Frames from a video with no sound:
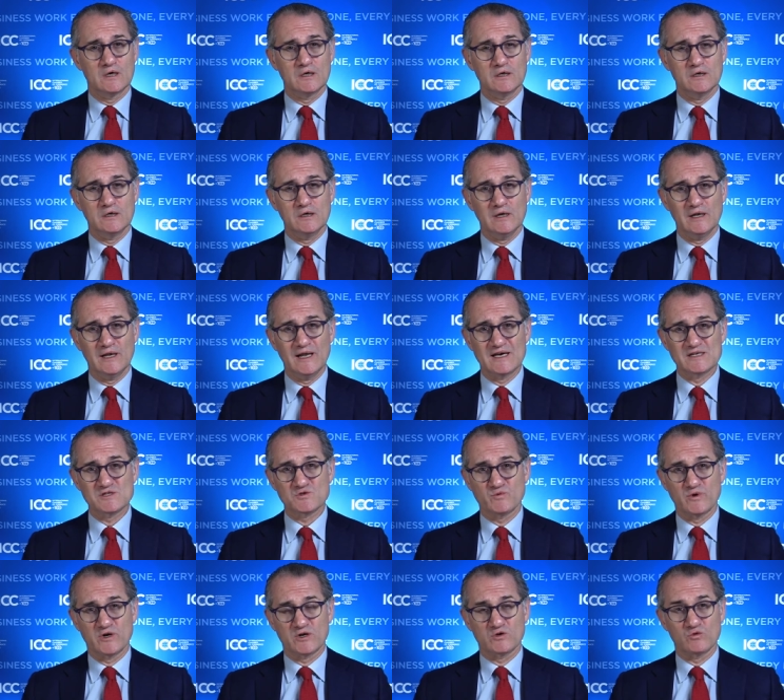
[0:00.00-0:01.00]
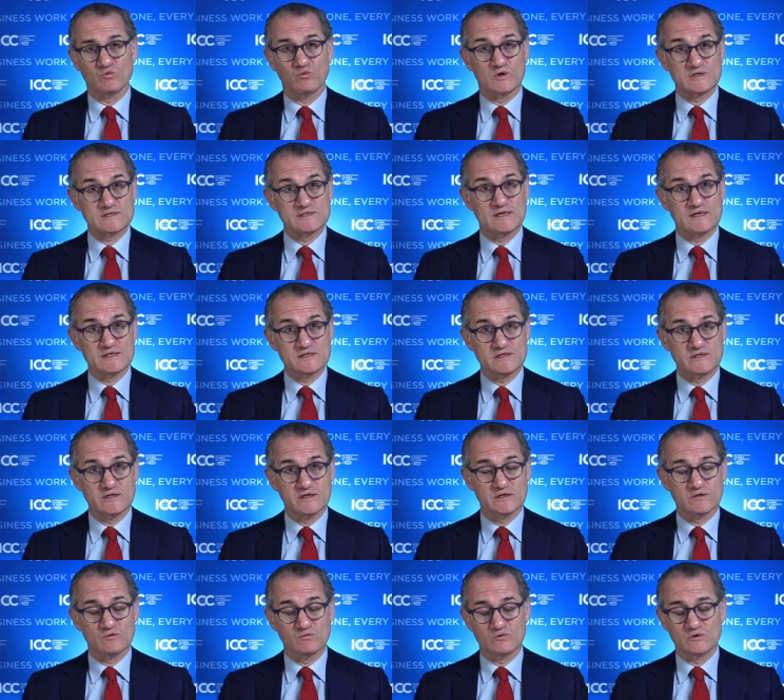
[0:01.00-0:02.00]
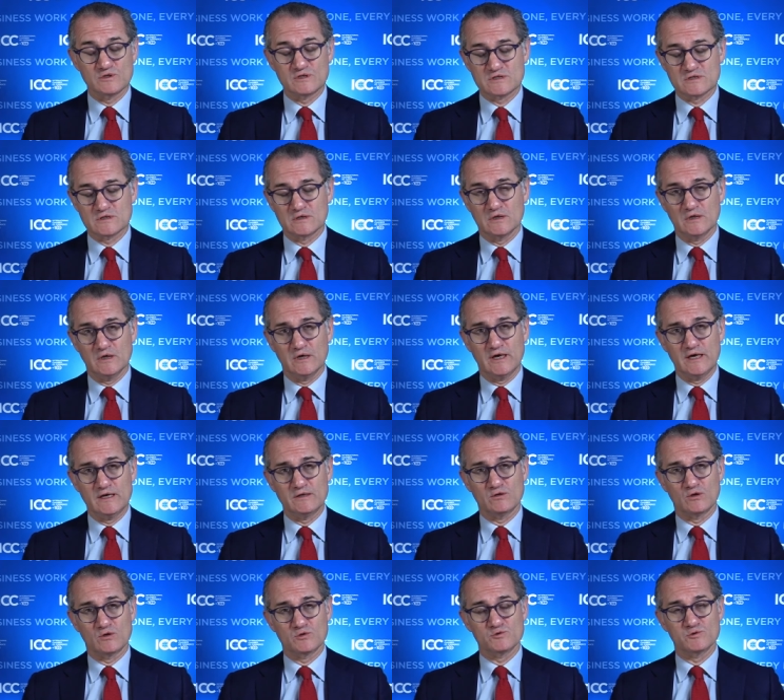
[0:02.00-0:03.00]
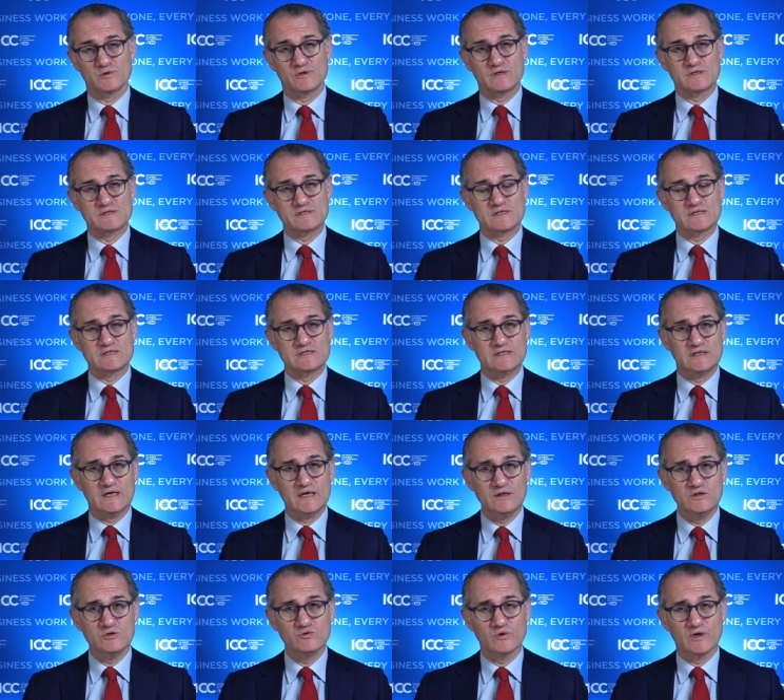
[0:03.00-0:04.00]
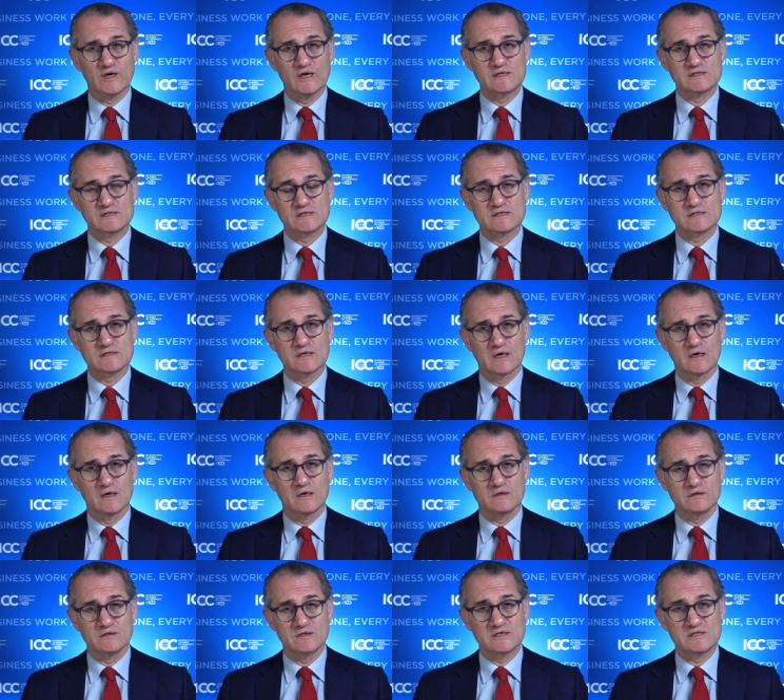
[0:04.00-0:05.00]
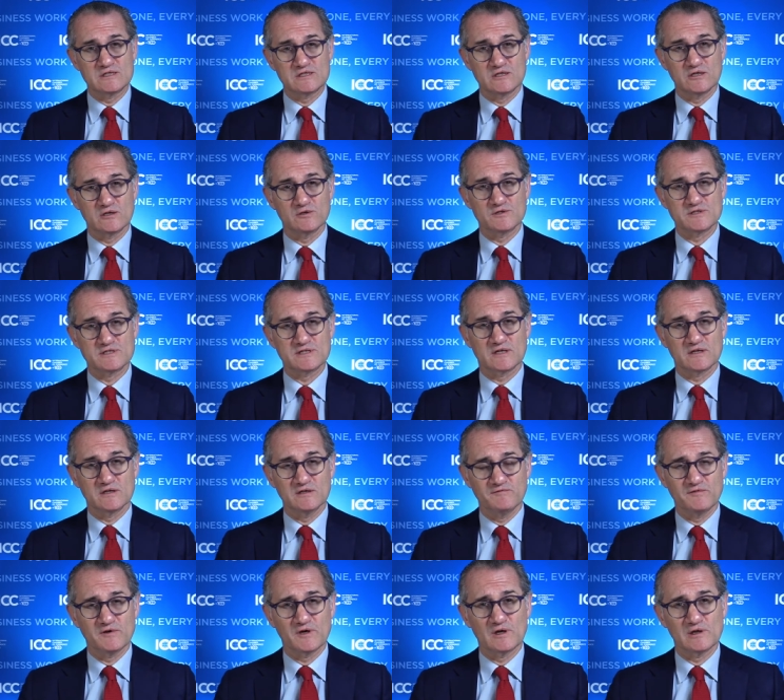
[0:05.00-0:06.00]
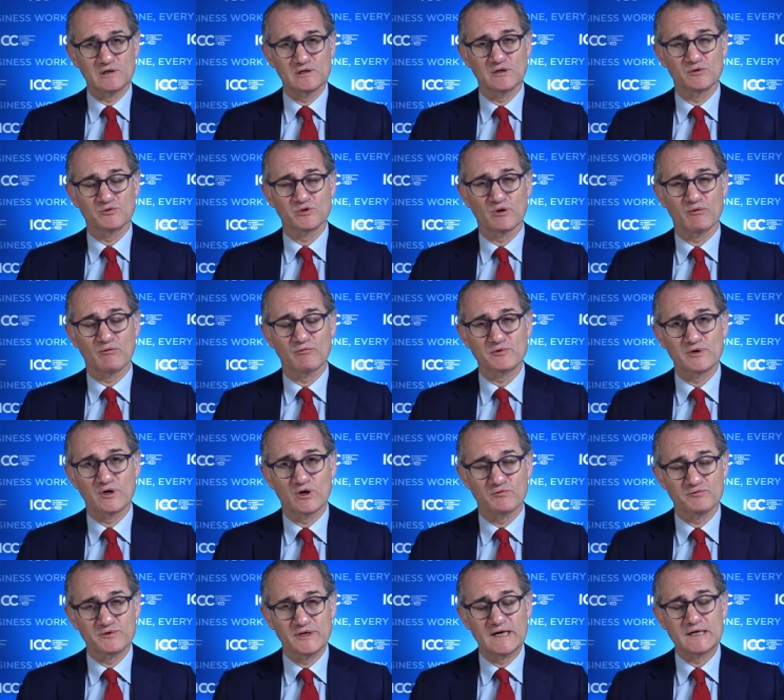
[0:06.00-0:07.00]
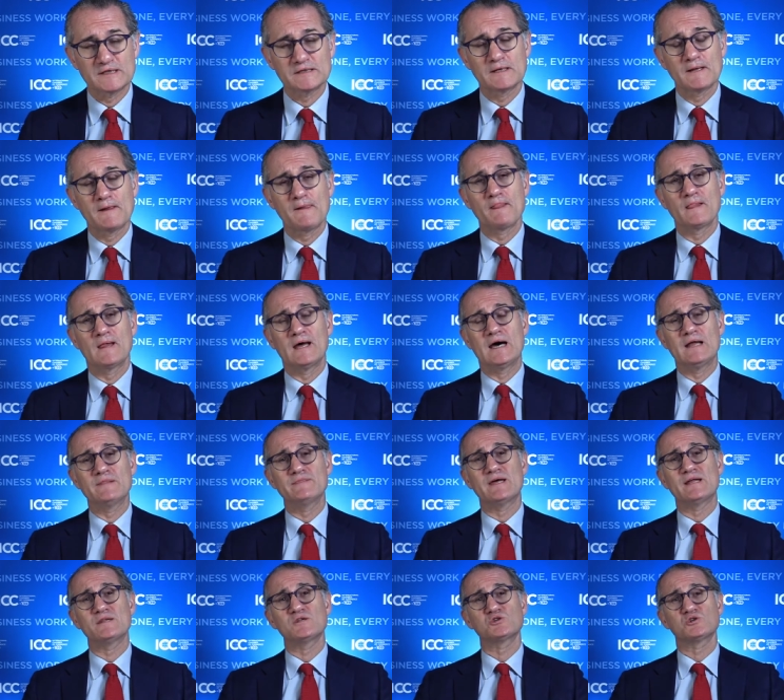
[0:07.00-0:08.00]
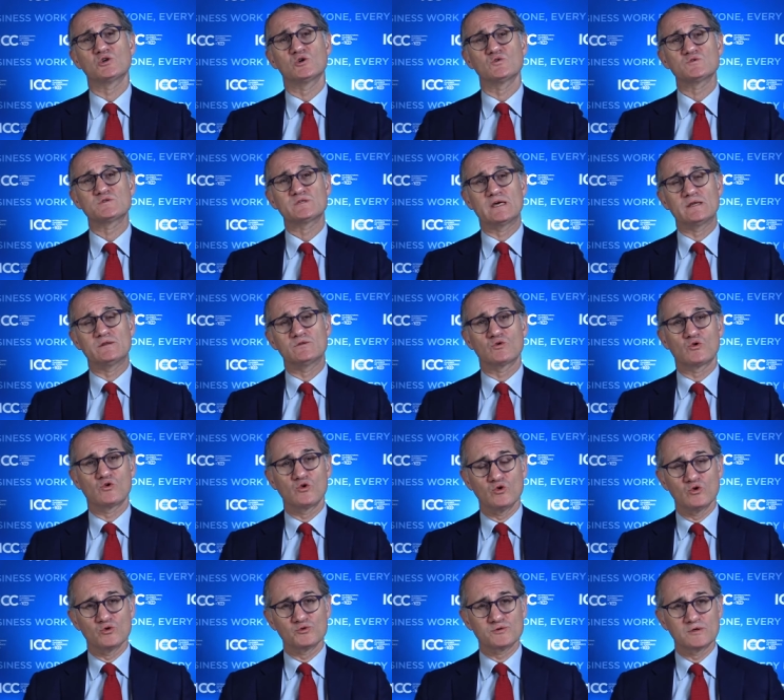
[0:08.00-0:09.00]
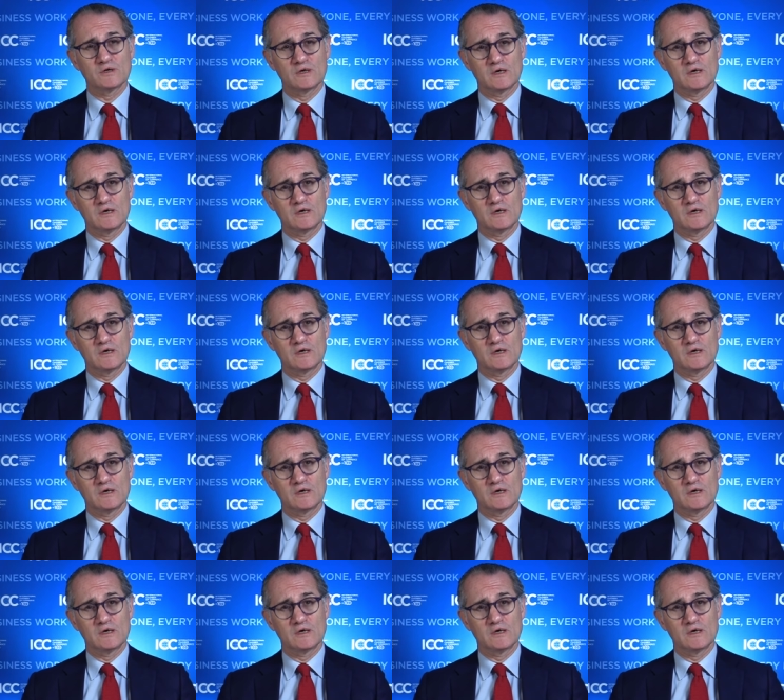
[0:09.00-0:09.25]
Uh, last record was last year with uh, 868 new cases. This year is significantly on top of, of that, and that shows that the court